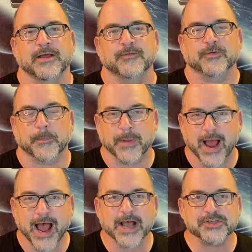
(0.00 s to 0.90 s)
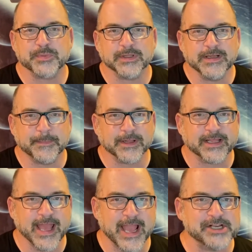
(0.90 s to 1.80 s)
for possible
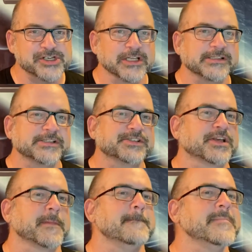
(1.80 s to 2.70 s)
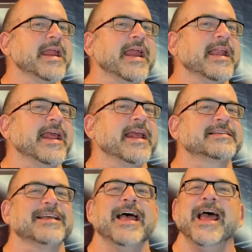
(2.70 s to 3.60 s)
implications and
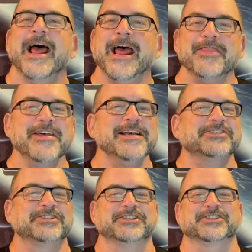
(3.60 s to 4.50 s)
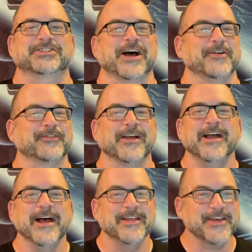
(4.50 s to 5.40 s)
meanings. And this is stuff
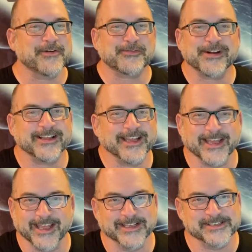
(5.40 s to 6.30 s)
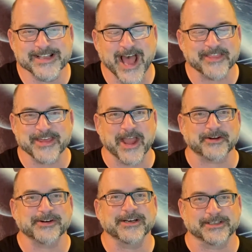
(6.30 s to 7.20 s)
that really is not that
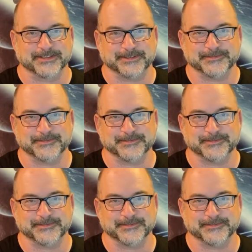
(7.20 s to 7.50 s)
critical.